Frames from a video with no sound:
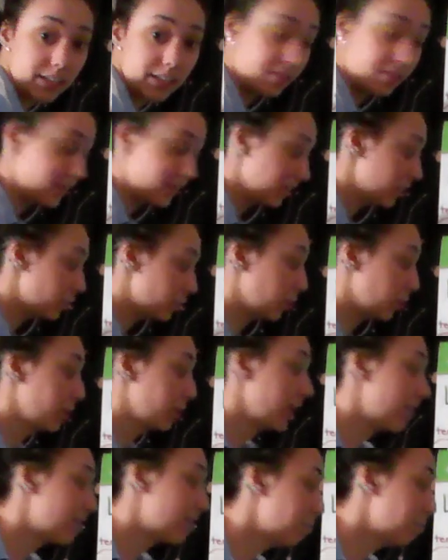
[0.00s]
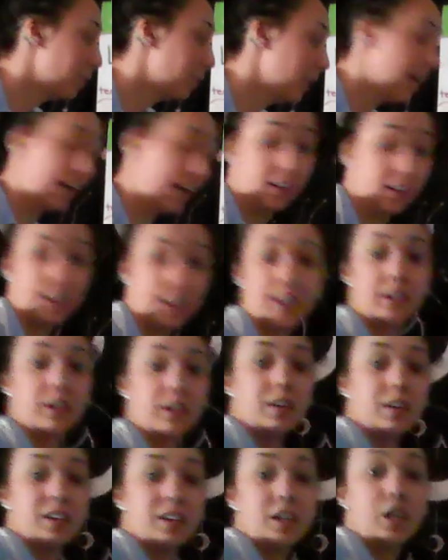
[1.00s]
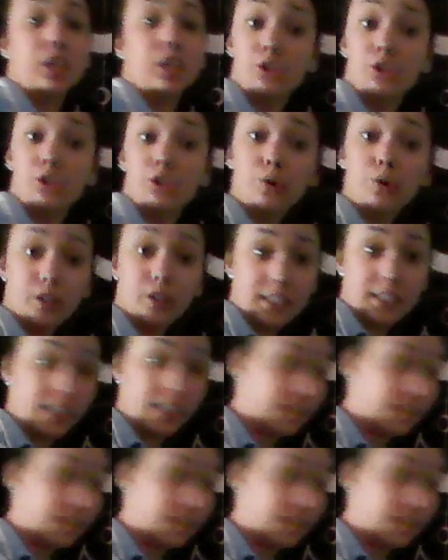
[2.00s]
like this, where we have a blank, you could